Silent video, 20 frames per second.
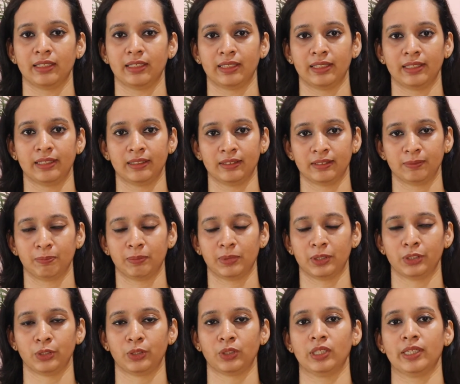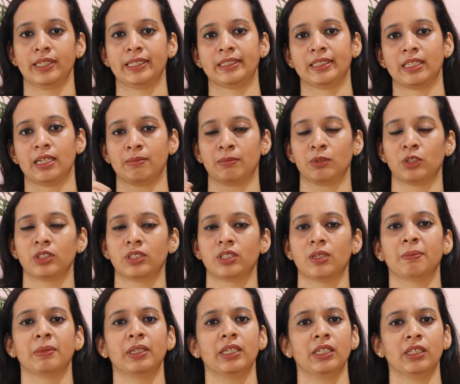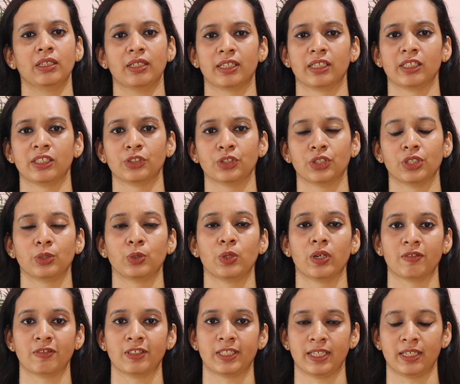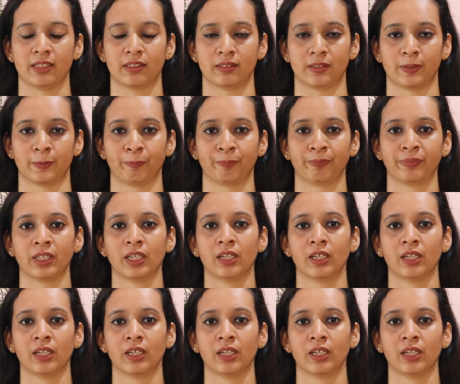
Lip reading: in particular exam or something credential you have stated,